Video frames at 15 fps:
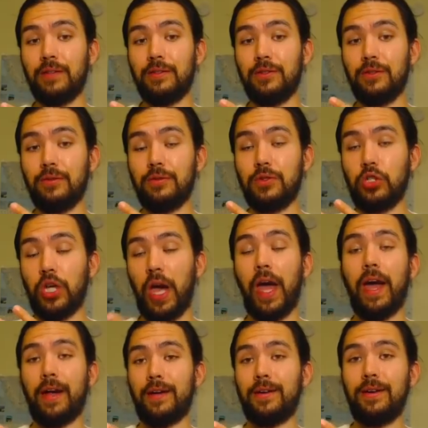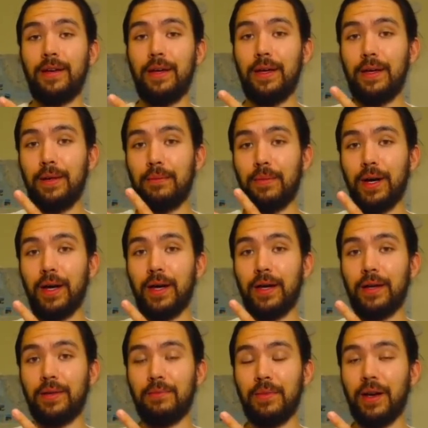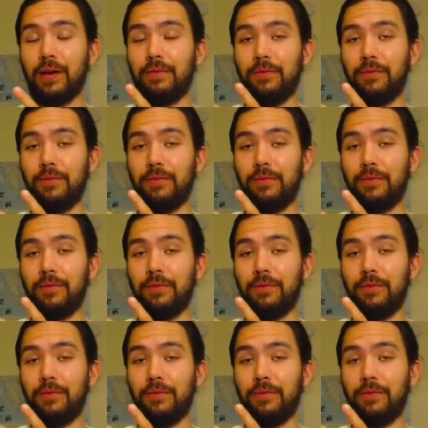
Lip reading: to Jack, my